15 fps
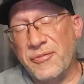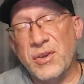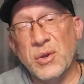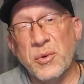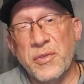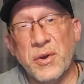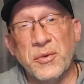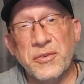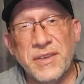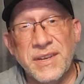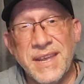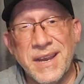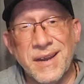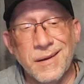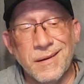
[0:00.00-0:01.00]
a few of those in
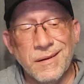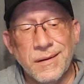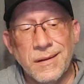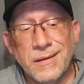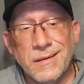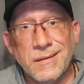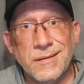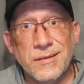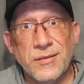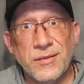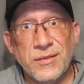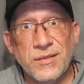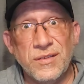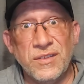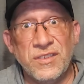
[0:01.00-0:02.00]
here
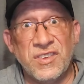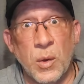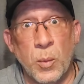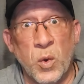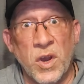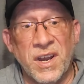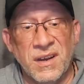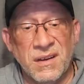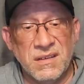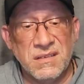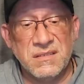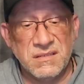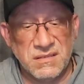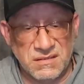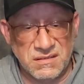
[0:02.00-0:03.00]
somewhere
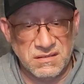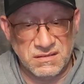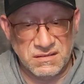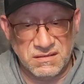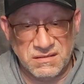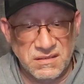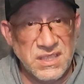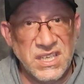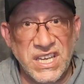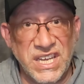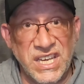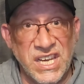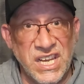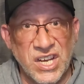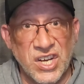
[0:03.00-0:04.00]

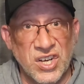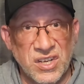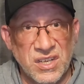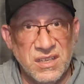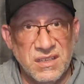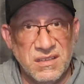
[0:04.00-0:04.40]
in here,